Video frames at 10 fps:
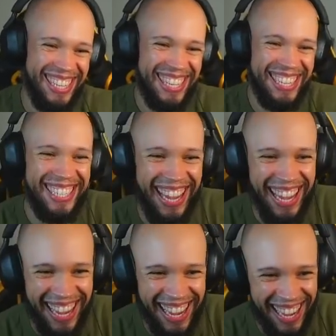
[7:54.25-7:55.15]

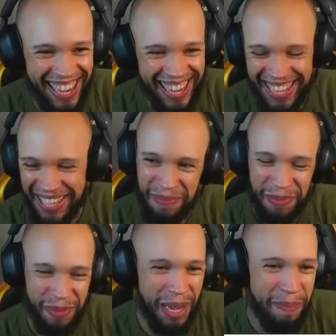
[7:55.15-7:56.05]
Dang.
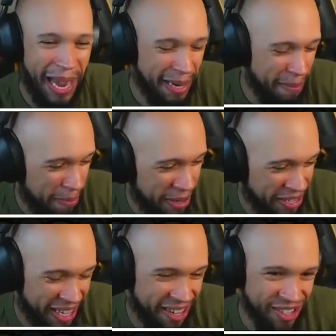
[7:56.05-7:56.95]
We got Magnamon players
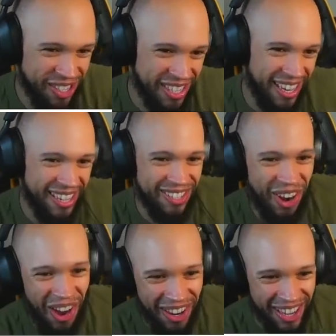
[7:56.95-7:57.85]
out here just like
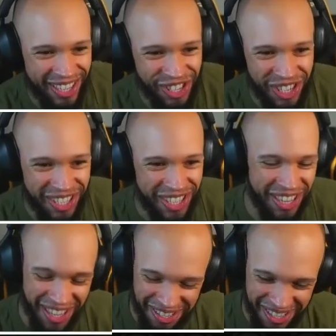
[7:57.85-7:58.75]
talking shit to the
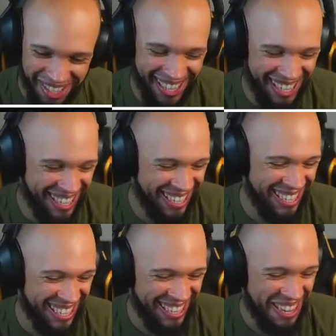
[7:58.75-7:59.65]
other
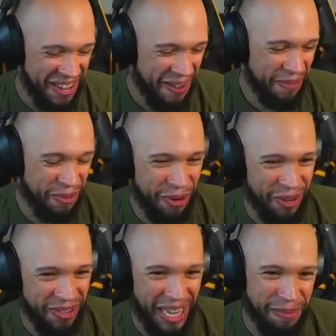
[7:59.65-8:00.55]

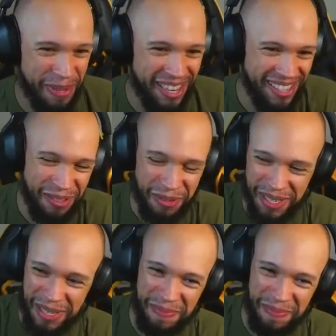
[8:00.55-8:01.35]
Royal Knights players. That's what's up.